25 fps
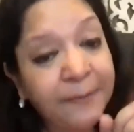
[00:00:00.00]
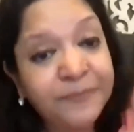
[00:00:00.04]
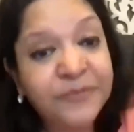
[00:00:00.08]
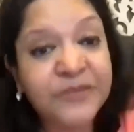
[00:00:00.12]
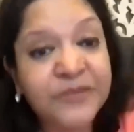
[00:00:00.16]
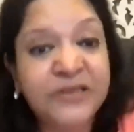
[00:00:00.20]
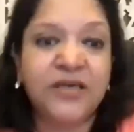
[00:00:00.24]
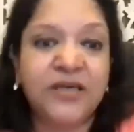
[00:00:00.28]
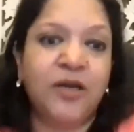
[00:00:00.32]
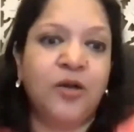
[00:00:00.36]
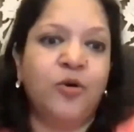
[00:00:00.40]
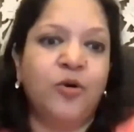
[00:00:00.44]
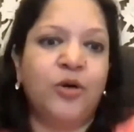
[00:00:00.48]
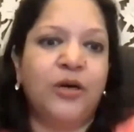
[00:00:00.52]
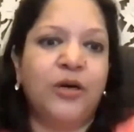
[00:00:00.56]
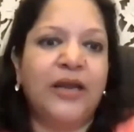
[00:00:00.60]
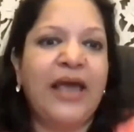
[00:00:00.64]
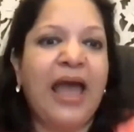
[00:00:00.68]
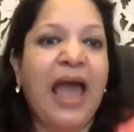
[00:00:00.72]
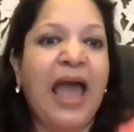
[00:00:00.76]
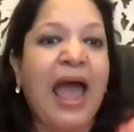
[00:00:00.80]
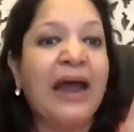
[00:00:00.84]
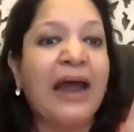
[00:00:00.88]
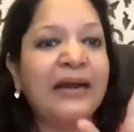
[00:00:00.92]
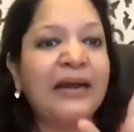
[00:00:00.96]

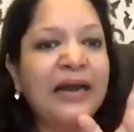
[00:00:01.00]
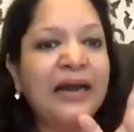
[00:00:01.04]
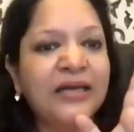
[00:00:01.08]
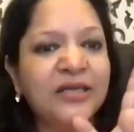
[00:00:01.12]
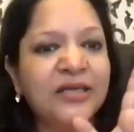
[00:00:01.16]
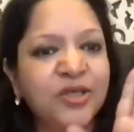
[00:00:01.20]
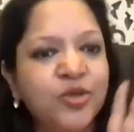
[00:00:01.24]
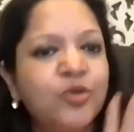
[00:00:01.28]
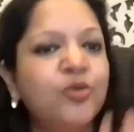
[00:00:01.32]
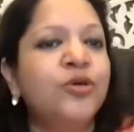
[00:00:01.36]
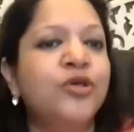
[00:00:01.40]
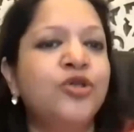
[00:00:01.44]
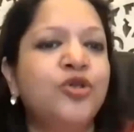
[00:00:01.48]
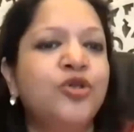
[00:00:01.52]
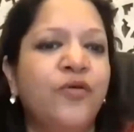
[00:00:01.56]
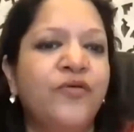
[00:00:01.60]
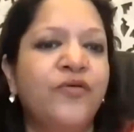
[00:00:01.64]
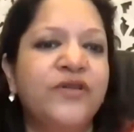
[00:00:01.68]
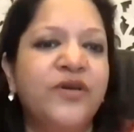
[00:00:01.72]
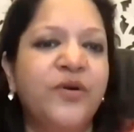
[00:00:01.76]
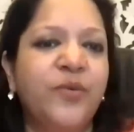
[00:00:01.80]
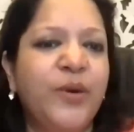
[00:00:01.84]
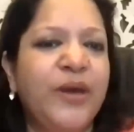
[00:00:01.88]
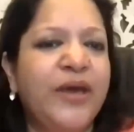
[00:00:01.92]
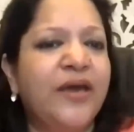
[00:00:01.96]
Absolutely. And let's do it over
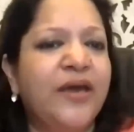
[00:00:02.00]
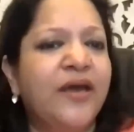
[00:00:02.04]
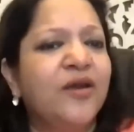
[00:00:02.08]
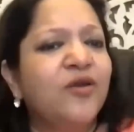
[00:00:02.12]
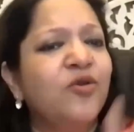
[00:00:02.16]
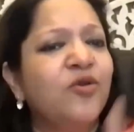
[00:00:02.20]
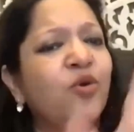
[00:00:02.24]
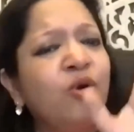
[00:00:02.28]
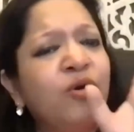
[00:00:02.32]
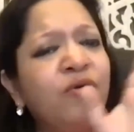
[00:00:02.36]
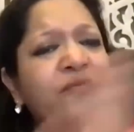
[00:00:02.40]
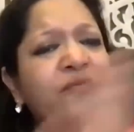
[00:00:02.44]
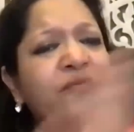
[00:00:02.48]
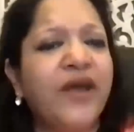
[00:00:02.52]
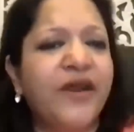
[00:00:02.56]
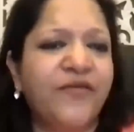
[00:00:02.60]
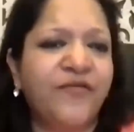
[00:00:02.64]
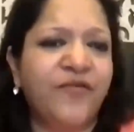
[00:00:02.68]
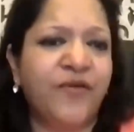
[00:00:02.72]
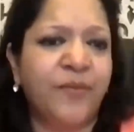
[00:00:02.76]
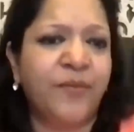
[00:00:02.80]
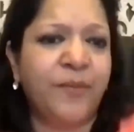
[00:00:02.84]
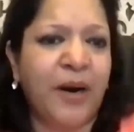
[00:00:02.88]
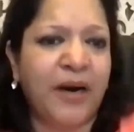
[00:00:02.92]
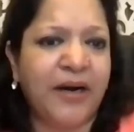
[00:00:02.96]
the weekend. Don't wait
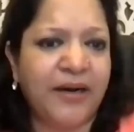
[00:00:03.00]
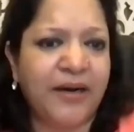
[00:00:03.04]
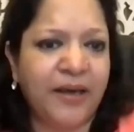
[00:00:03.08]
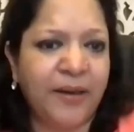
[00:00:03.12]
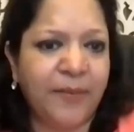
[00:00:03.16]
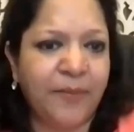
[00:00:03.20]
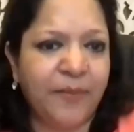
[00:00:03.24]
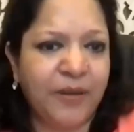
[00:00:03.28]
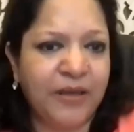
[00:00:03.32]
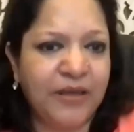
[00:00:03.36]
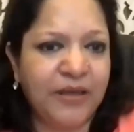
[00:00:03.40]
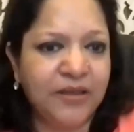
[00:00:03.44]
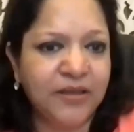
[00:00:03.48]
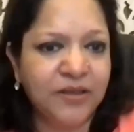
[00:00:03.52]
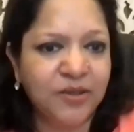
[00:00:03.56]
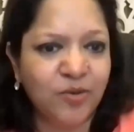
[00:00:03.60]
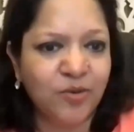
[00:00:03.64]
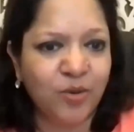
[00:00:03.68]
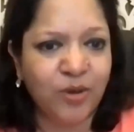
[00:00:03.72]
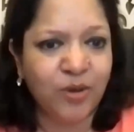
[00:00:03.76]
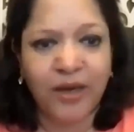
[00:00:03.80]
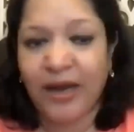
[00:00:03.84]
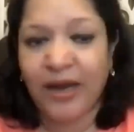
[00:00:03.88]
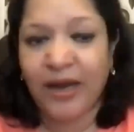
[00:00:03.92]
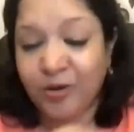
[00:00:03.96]
for Monday, please.
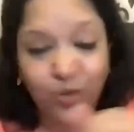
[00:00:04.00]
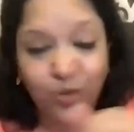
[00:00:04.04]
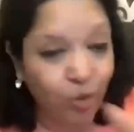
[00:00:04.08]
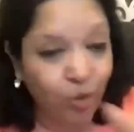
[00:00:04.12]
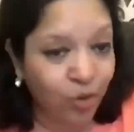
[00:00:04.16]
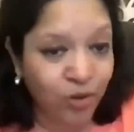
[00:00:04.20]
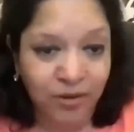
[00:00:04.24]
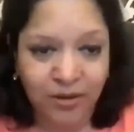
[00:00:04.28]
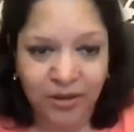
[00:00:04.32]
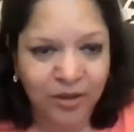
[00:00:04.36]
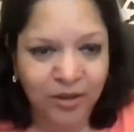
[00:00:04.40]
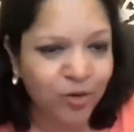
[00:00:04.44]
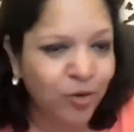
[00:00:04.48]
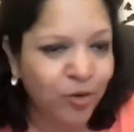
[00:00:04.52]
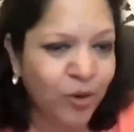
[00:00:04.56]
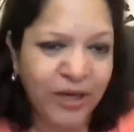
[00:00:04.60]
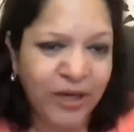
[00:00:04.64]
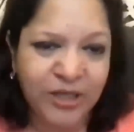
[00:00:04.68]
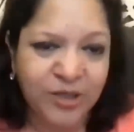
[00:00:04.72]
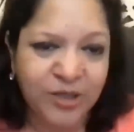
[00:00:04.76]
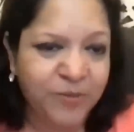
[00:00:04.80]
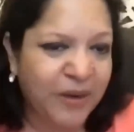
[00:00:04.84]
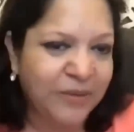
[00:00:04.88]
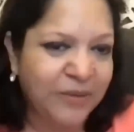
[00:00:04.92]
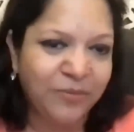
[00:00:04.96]
Okay. And don't
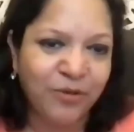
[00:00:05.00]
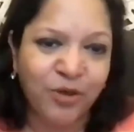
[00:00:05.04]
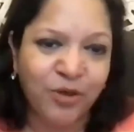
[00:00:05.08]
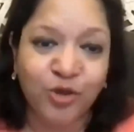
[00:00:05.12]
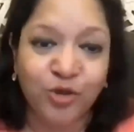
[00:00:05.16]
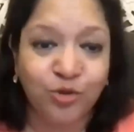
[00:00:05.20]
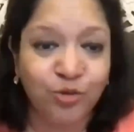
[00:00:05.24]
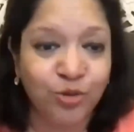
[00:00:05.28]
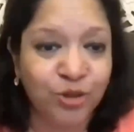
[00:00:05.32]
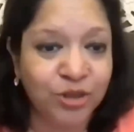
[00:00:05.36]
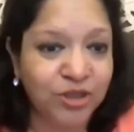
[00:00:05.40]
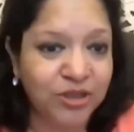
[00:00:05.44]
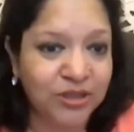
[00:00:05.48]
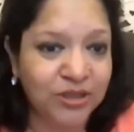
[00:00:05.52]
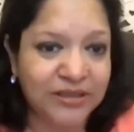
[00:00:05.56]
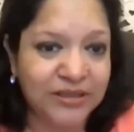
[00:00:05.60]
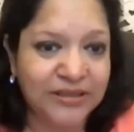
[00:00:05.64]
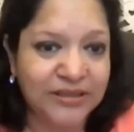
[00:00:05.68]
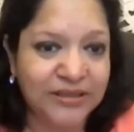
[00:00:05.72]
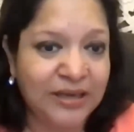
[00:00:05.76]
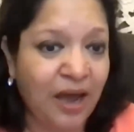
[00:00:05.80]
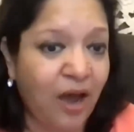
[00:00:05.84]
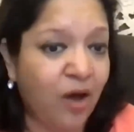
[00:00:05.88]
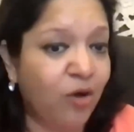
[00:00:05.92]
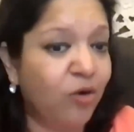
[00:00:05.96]
expect me to do it
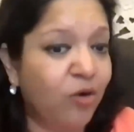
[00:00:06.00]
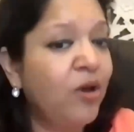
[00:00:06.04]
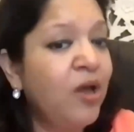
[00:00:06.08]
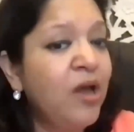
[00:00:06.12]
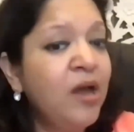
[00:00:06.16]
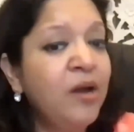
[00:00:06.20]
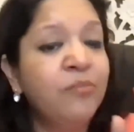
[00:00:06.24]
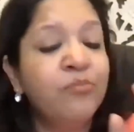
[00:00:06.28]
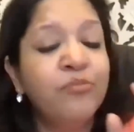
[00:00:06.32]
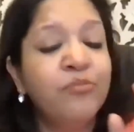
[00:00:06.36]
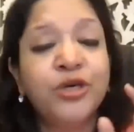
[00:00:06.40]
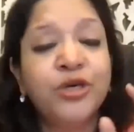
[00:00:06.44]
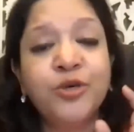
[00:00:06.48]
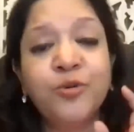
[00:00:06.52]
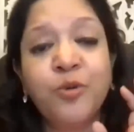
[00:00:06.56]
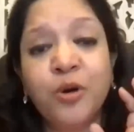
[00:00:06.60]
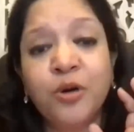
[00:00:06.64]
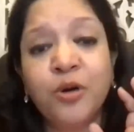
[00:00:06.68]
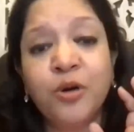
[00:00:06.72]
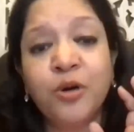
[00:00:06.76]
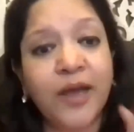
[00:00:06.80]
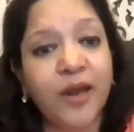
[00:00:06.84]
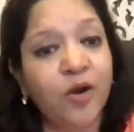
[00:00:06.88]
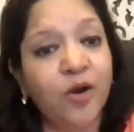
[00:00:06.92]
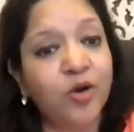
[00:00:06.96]
just now. But you want
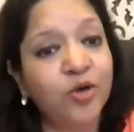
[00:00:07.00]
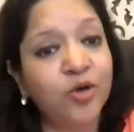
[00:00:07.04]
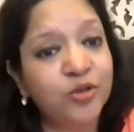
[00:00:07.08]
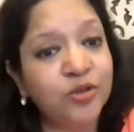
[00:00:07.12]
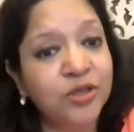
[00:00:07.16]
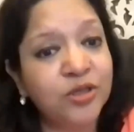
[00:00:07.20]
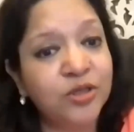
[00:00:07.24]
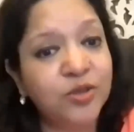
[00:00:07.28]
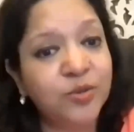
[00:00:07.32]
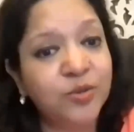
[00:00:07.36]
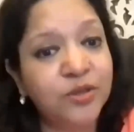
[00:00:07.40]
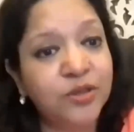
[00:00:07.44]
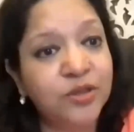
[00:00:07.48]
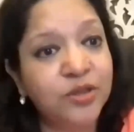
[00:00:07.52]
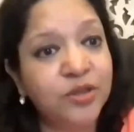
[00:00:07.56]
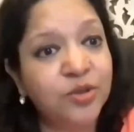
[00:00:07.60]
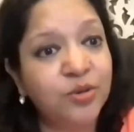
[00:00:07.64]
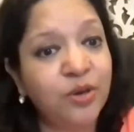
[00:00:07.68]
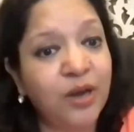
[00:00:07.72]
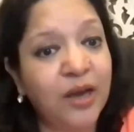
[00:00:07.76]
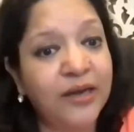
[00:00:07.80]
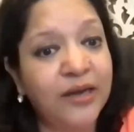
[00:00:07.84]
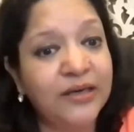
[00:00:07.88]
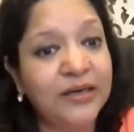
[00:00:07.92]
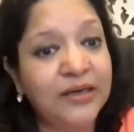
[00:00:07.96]
to get onto the Twitter
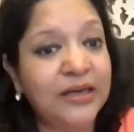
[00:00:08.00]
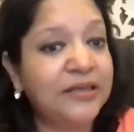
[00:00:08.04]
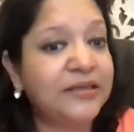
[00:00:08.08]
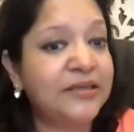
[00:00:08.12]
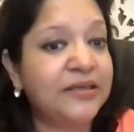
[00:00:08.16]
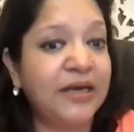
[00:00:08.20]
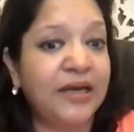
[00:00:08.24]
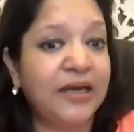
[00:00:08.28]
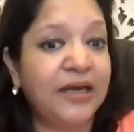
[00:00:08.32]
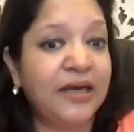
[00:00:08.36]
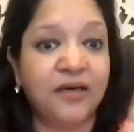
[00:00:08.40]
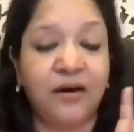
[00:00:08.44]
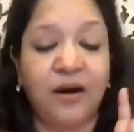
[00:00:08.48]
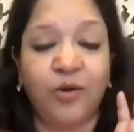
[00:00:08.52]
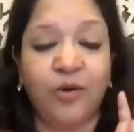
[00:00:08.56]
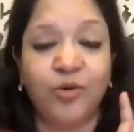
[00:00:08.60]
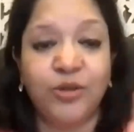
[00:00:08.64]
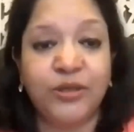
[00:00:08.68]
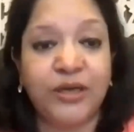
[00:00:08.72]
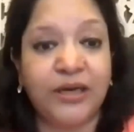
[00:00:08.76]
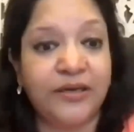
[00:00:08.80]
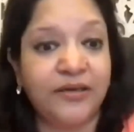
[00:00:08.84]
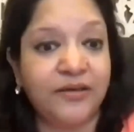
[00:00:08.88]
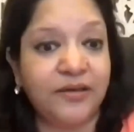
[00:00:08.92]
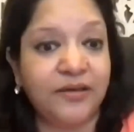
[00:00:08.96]
tonight, let's say at
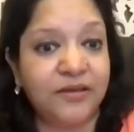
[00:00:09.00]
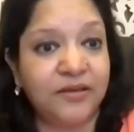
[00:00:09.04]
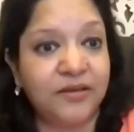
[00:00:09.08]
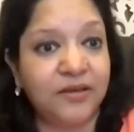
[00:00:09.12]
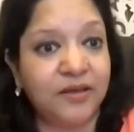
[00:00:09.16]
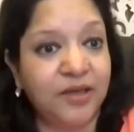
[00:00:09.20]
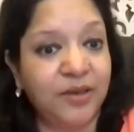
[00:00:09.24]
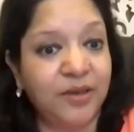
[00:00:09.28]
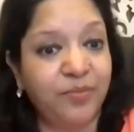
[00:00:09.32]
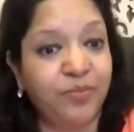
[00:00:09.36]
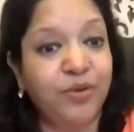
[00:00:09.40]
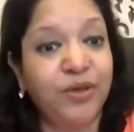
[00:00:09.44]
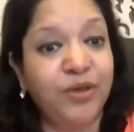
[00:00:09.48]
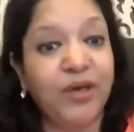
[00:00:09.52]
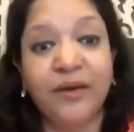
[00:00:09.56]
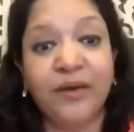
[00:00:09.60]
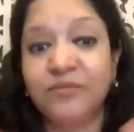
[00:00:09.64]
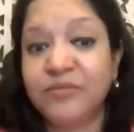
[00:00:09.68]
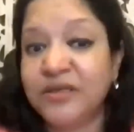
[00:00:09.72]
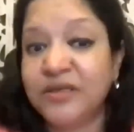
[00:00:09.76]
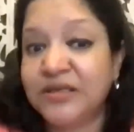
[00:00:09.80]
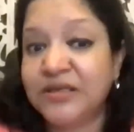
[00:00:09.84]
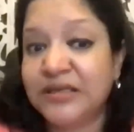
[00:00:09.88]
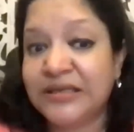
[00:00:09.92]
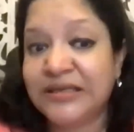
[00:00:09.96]
around 10:30
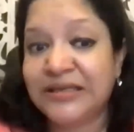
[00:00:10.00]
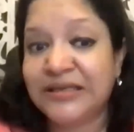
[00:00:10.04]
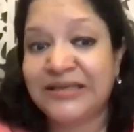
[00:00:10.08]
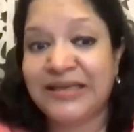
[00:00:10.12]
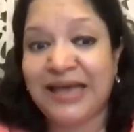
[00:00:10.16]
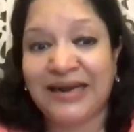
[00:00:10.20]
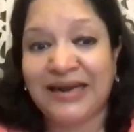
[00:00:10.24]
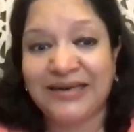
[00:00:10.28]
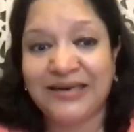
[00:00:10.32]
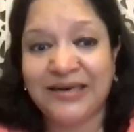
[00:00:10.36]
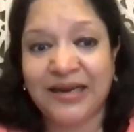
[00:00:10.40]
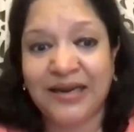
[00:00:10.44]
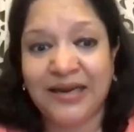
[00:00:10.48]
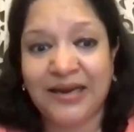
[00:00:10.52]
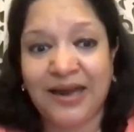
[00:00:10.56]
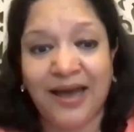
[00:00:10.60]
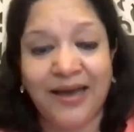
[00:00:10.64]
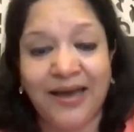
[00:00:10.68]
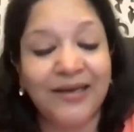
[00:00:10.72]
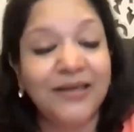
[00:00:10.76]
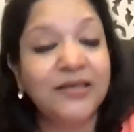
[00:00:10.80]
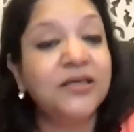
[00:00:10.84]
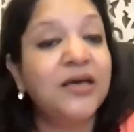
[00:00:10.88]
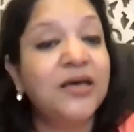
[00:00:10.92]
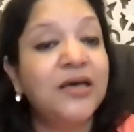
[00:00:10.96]
p.m. This is Saturday
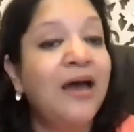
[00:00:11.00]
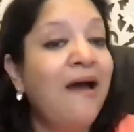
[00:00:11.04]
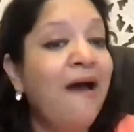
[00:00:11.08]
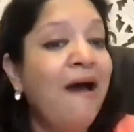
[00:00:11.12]
night.